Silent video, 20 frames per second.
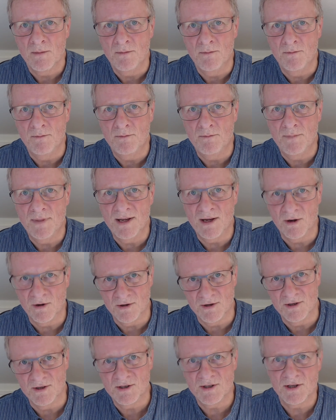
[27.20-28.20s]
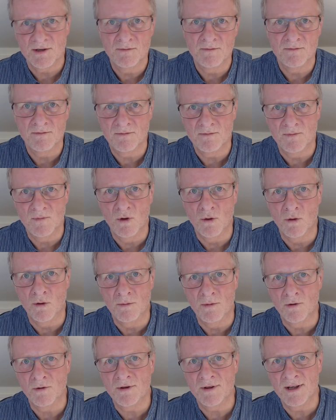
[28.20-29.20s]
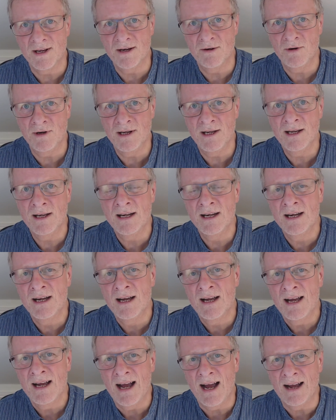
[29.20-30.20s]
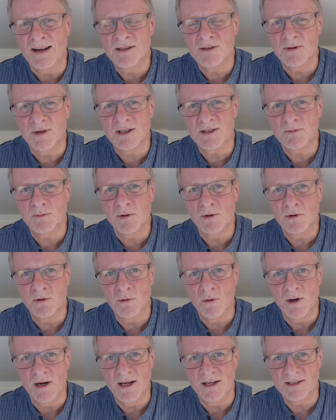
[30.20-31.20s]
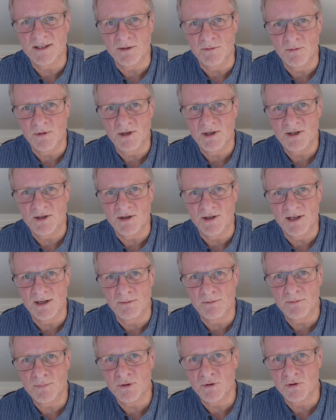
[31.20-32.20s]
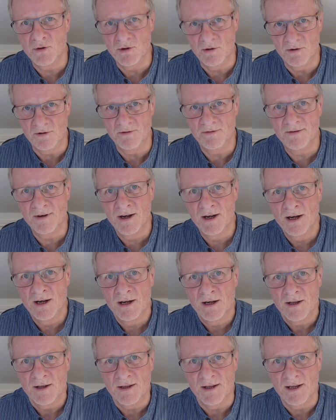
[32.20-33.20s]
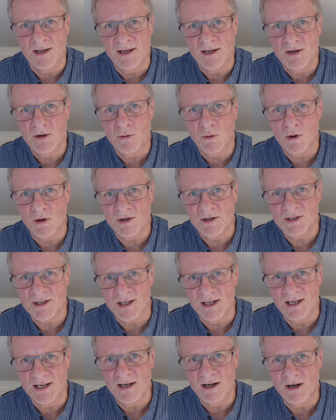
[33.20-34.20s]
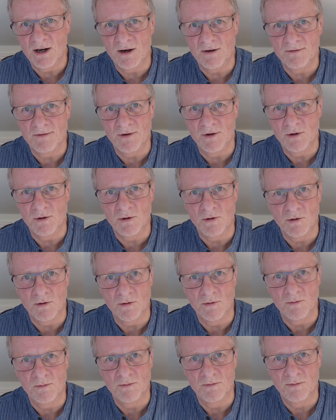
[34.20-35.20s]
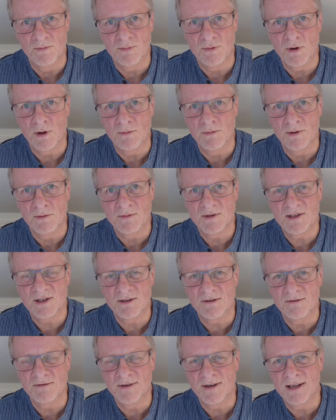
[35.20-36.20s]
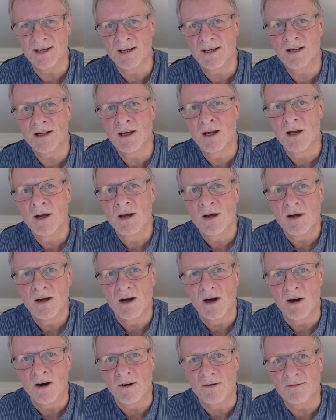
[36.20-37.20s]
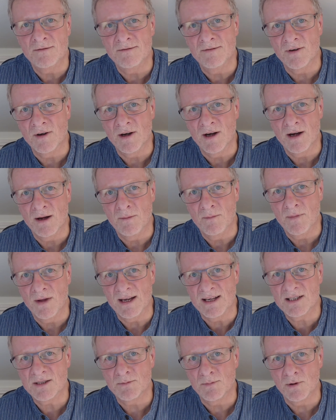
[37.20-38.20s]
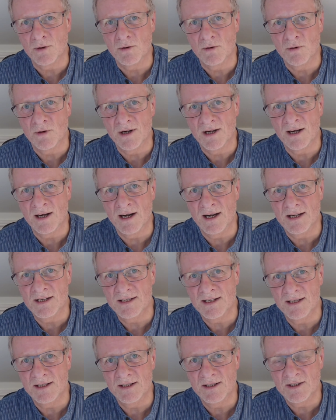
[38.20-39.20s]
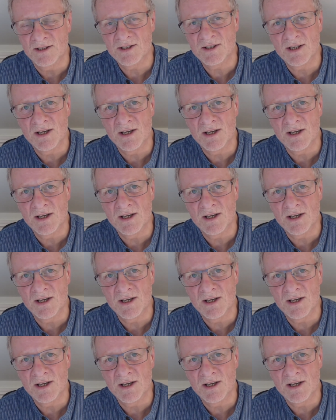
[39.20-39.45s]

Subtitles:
beyond normal theory and to explore ways in which you can improve the quality of your problem solving, of exploring ideas